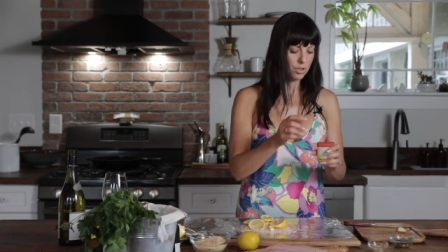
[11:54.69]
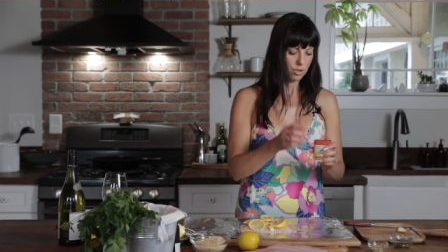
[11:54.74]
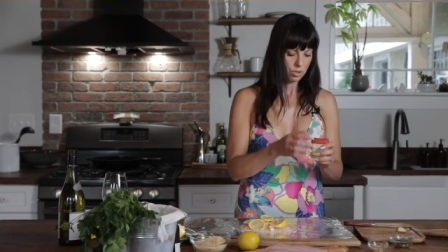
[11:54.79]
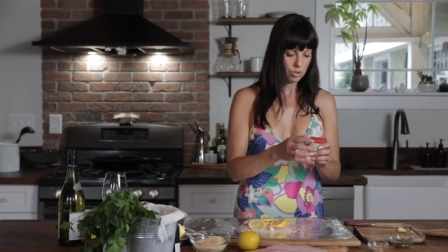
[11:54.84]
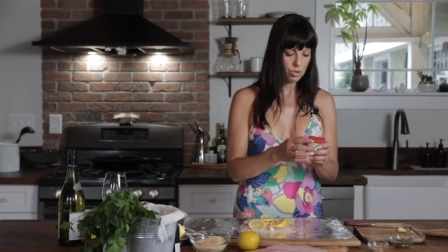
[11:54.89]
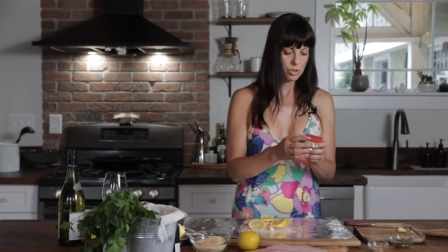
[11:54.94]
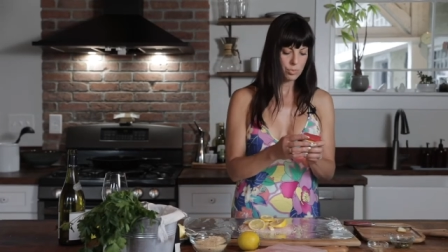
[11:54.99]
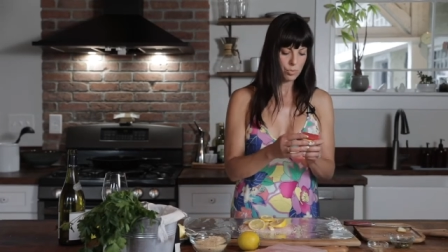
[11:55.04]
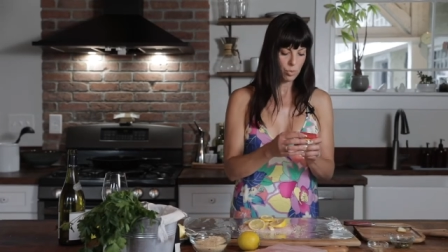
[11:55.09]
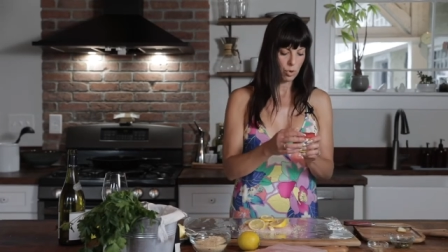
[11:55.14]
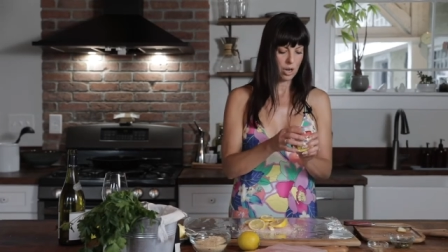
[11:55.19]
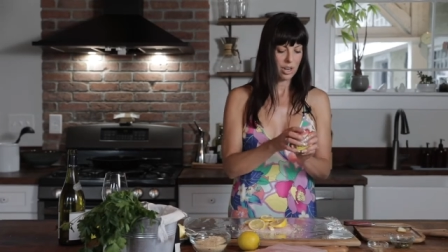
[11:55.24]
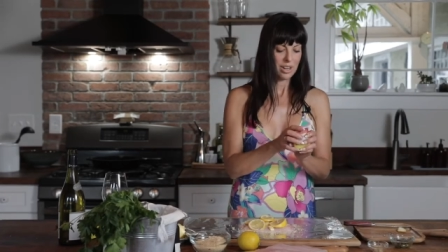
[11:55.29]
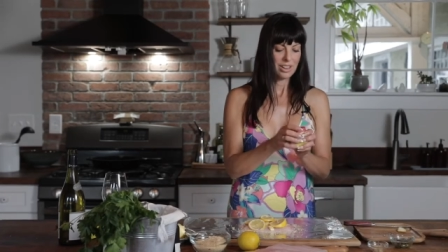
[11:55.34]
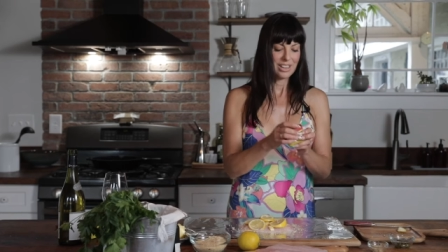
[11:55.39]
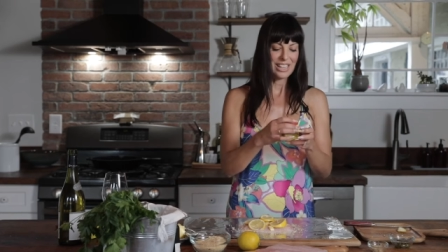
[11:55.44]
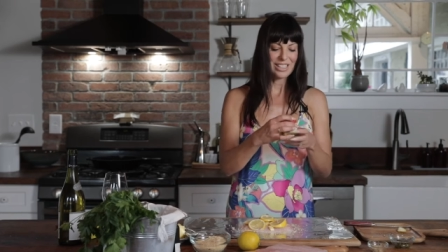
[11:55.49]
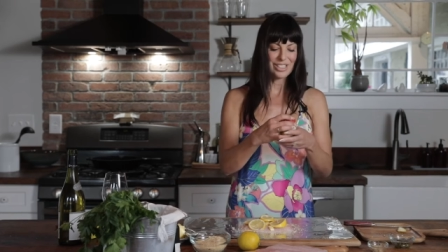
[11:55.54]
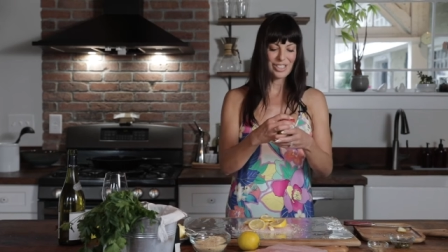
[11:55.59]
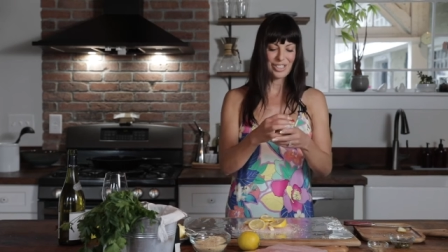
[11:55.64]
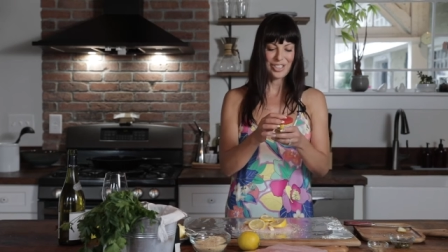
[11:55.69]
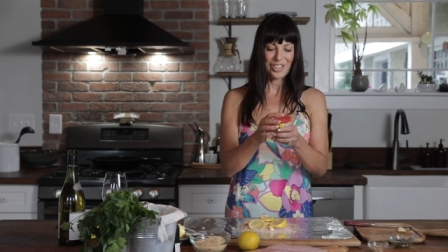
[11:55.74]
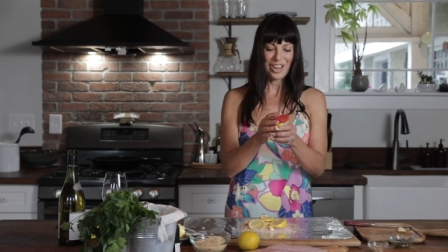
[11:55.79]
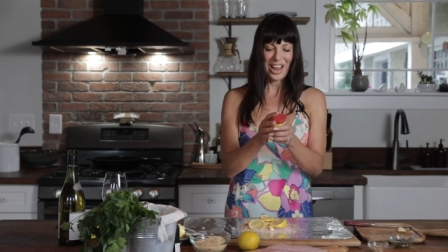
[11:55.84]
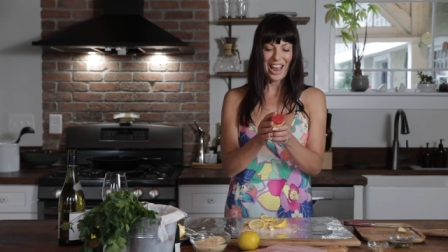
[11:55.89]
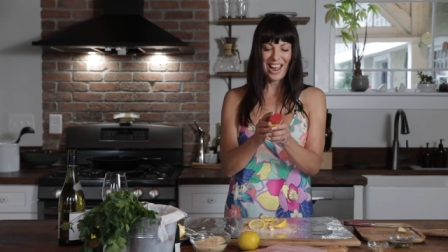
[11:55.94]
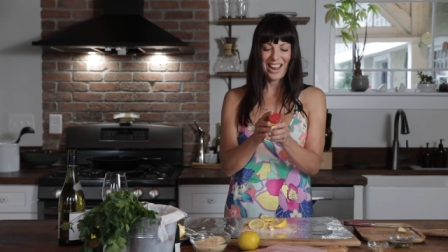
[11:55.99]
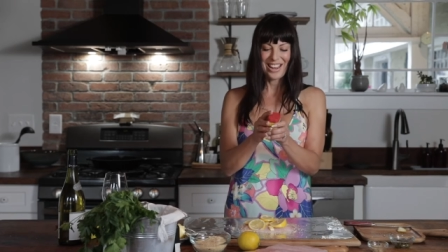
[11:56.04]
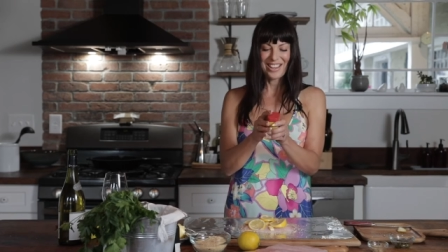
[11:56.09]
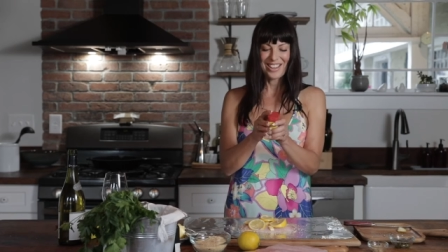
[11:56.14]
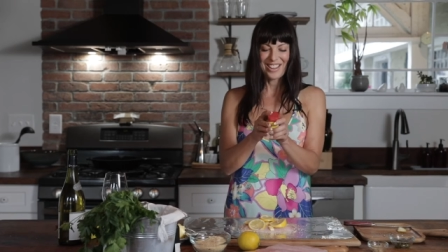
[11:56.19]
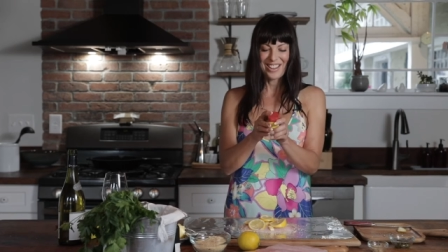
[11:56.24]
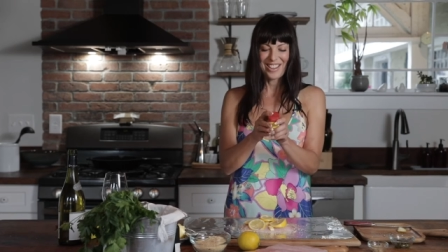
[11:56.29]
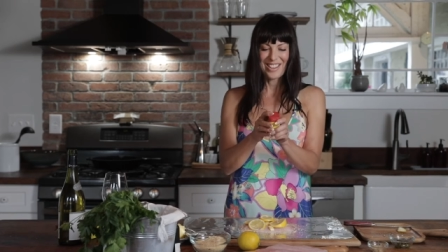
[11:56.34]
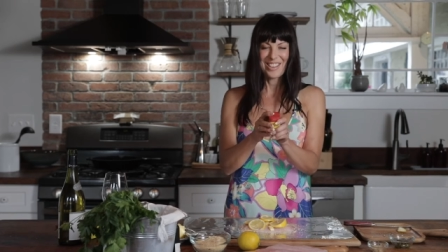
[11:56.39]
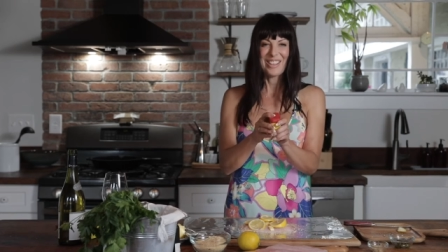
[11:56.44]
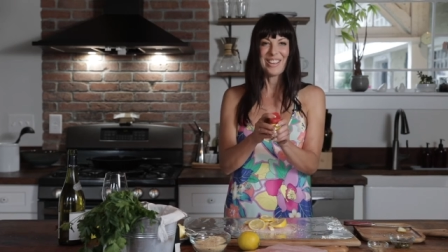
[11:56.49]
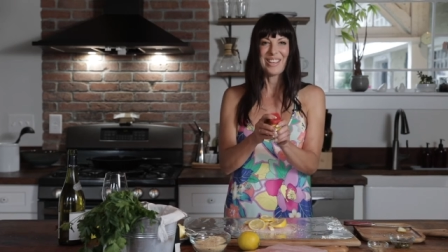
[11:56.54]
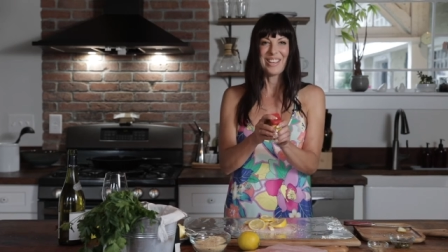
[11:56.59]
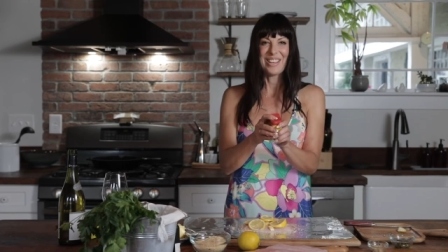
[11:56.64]
there's more. Let's add
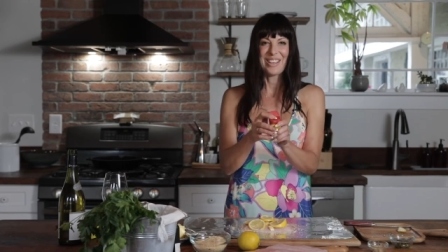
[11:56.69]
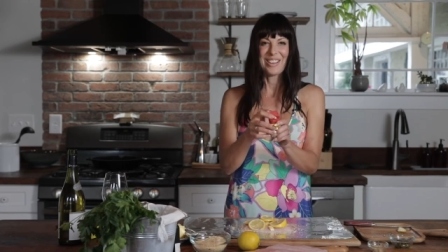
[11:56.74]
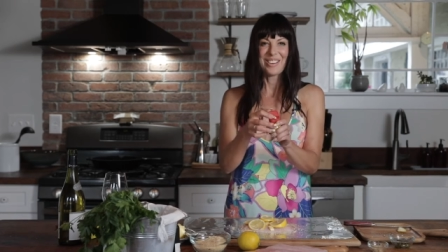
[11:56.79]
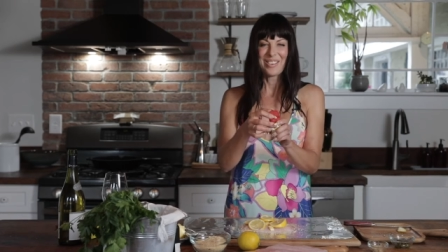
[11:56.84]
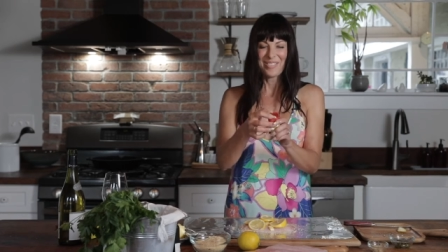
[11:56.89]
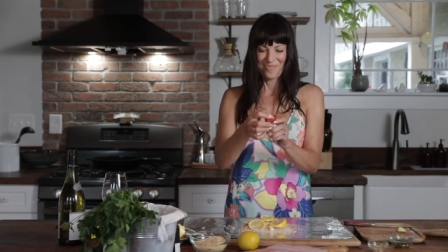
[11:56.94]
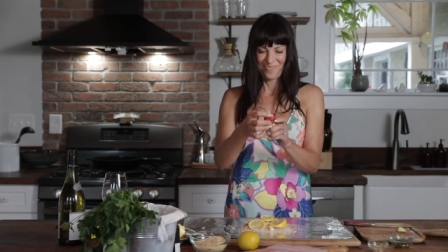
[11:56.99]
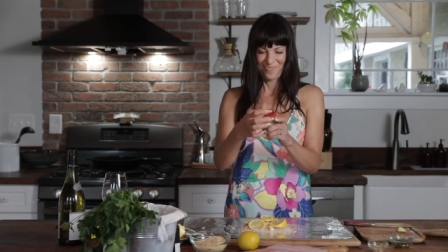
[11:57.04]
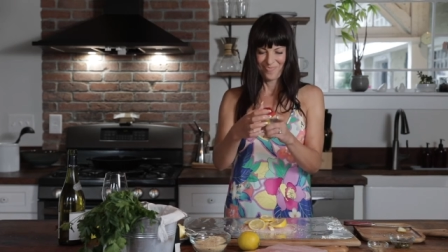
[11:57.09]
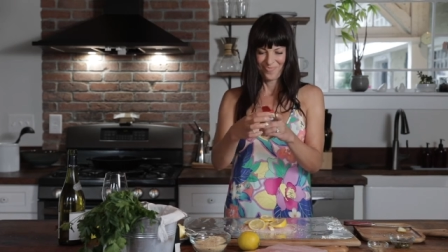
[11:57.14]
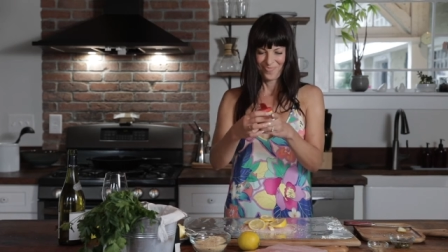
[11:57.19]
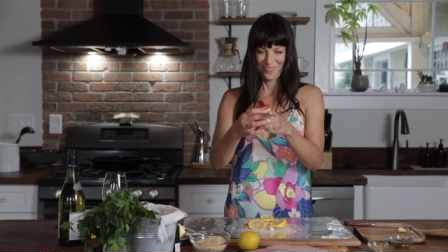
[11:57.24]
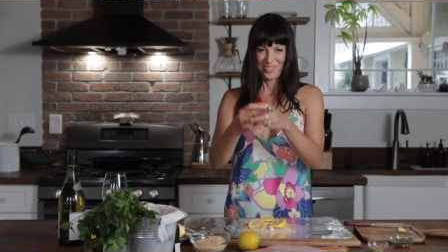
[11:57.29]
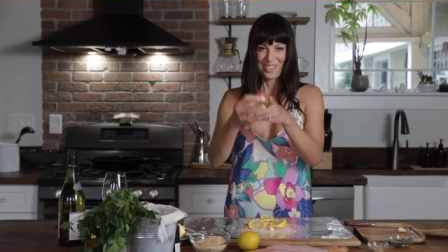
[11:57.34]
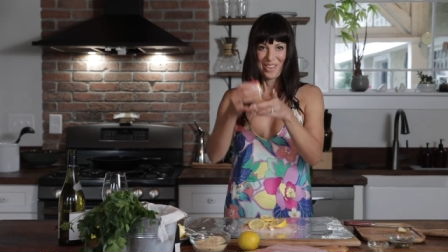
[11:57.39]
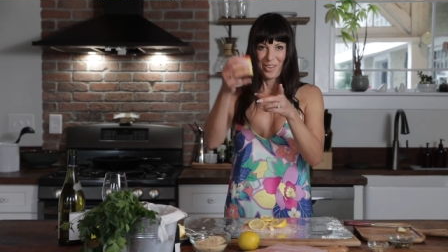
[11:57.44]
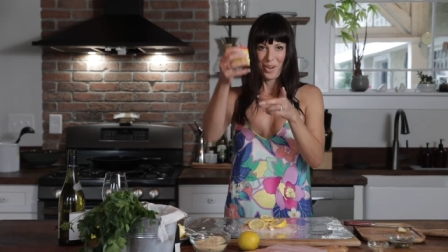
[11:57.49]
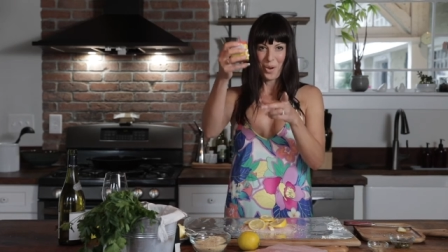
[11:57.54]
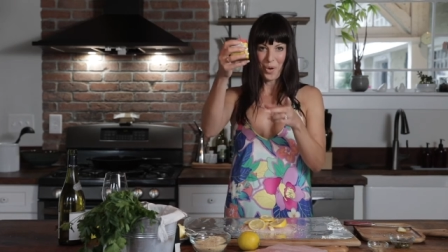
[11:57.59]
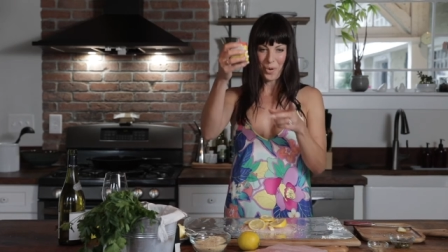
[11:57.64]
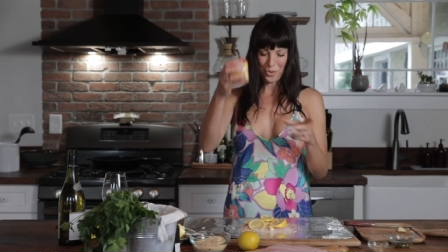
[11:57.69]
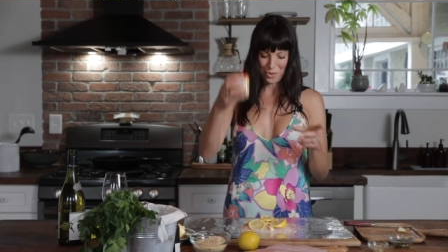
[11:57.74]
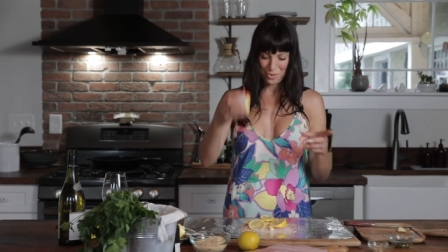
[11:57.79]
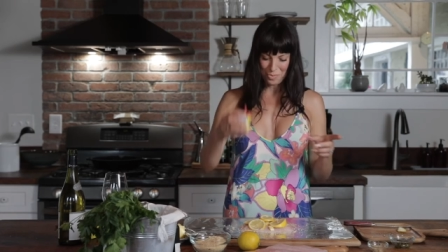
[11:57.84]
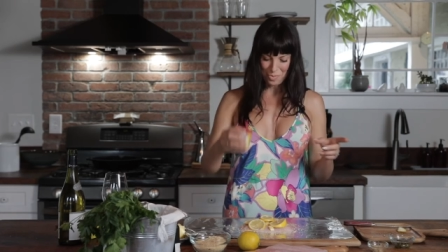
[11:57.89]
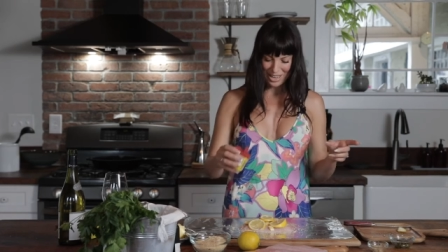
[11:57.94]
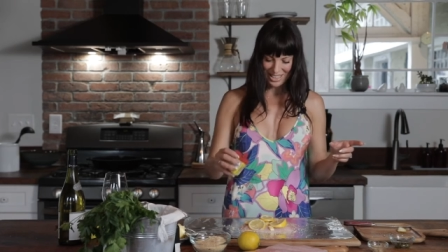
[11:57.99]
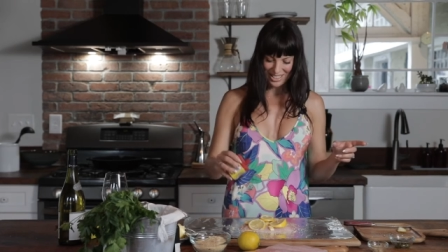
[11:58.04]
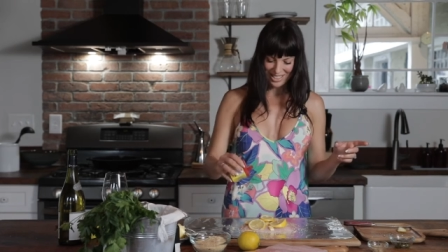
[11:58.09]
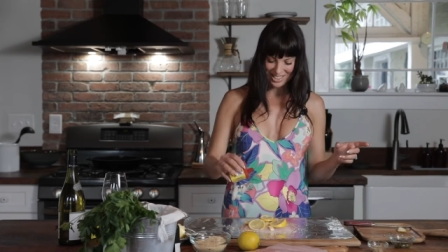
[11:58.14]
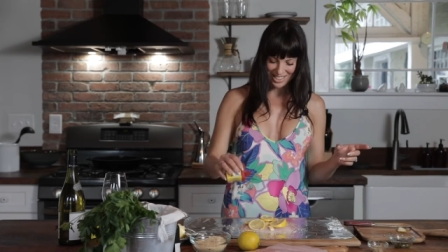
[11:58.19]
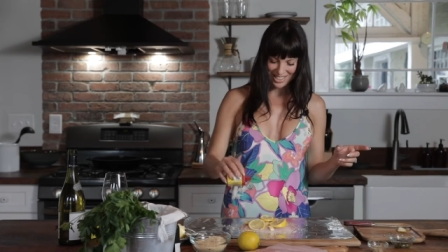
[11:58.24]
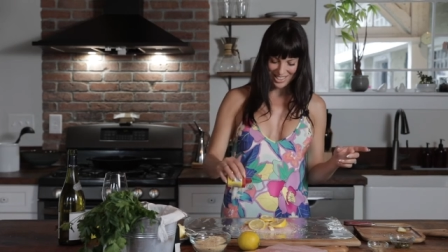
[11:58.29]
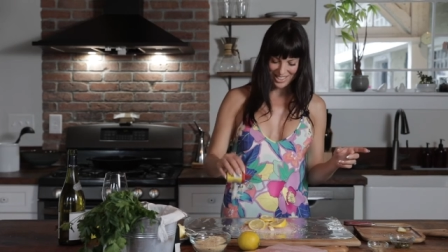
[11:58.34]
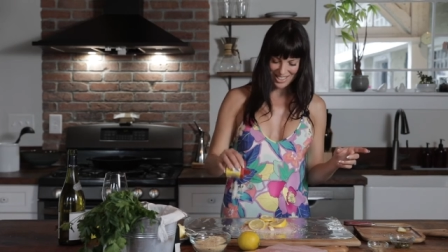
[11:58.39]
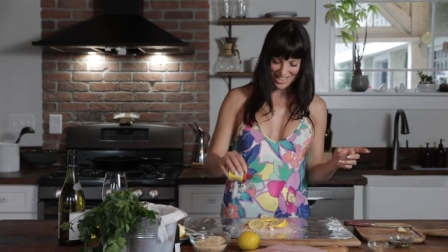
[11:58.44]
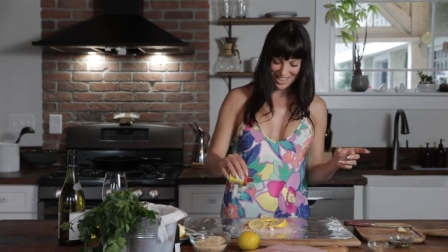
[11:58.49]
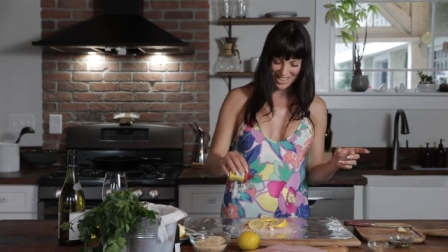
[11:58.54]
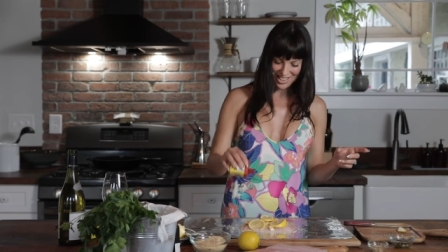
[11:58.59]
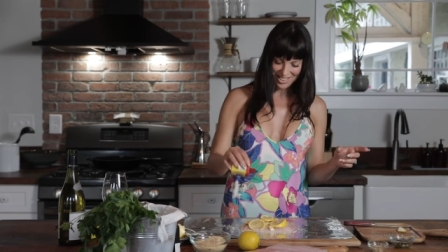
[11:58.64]
the Old Bay
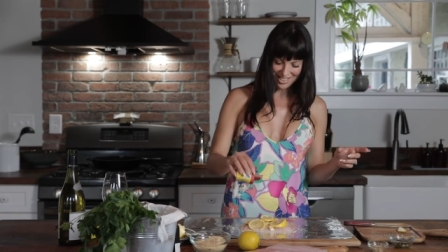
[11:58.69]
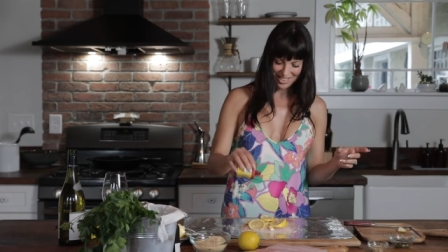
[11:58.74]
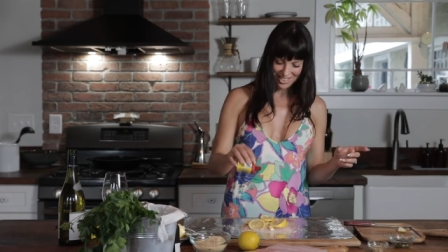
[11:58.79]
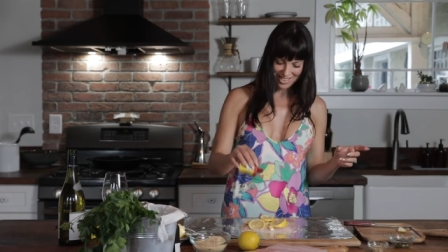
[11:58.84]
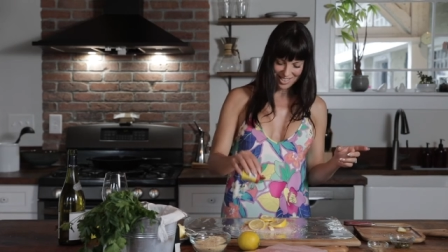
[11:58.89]
seasoning.